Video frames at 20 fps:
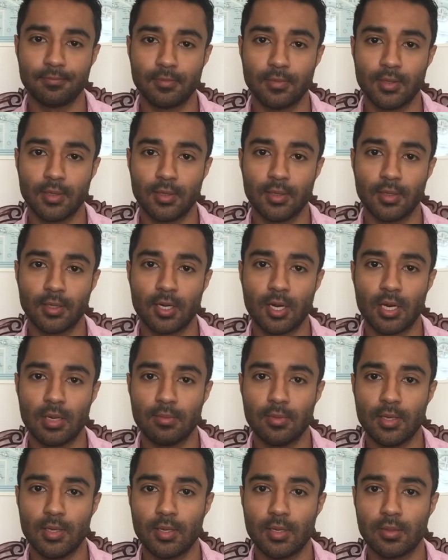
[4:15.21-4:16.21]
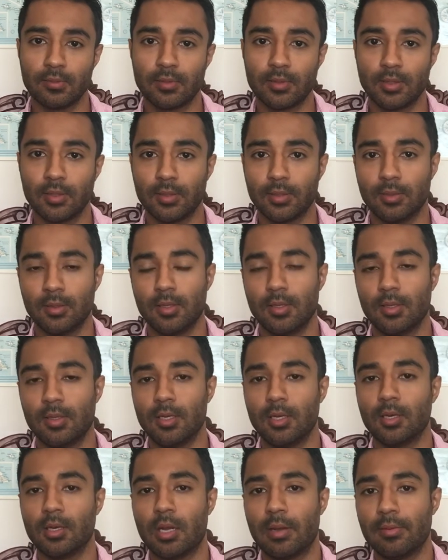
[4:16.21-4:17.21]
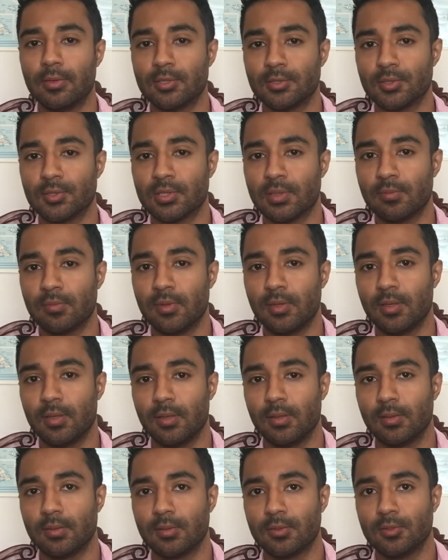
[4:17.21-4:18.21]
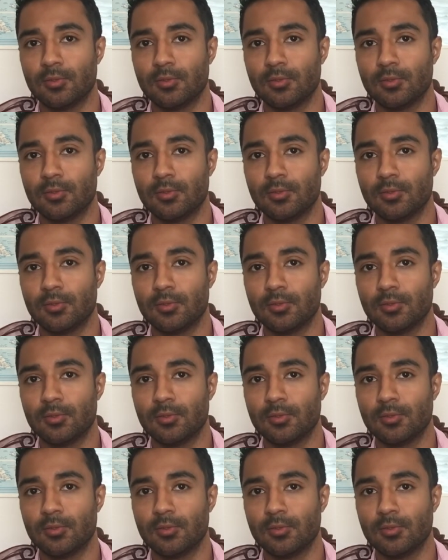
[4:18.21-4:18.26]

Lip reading: the economy and economics to something